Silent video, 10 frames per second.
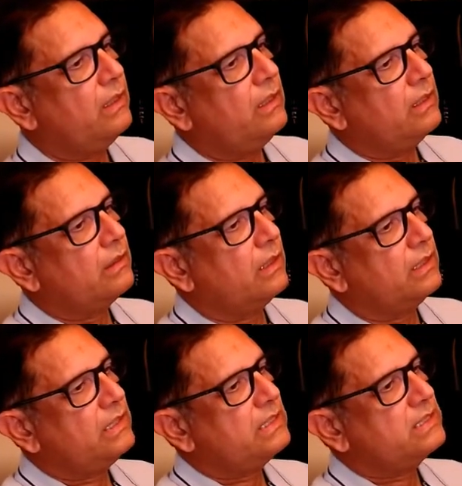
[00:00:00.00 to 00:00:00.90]
The
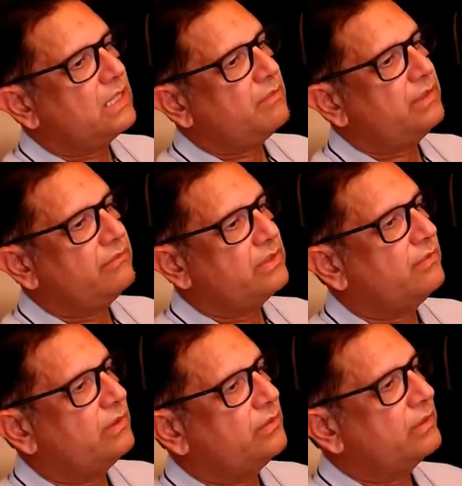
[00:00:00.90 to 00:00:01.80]
other example which we
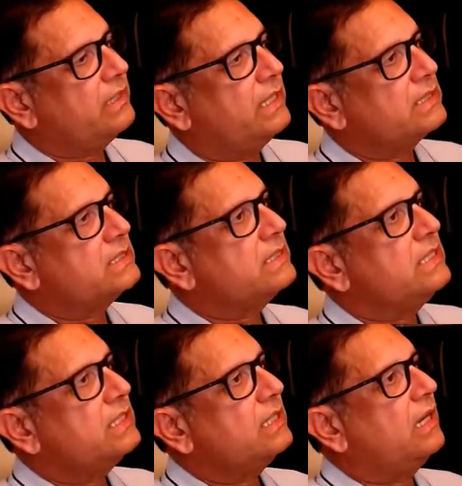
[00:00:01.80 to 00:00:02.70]
looked at,
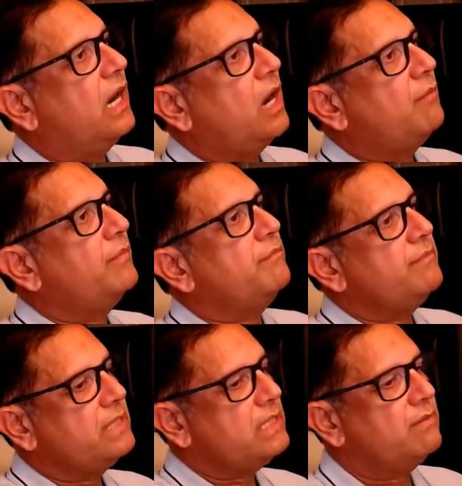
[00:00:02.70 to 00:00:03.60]
Seen, Lam,
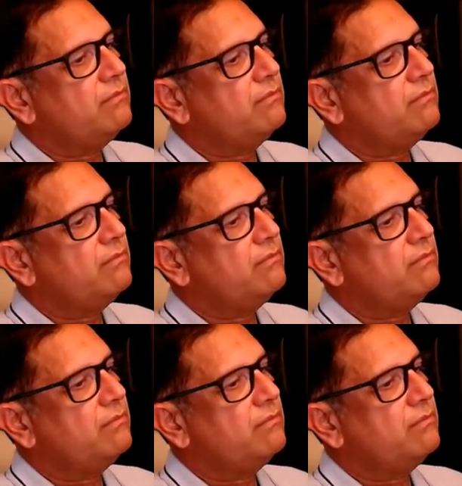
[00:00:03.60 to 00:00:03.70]
Mim,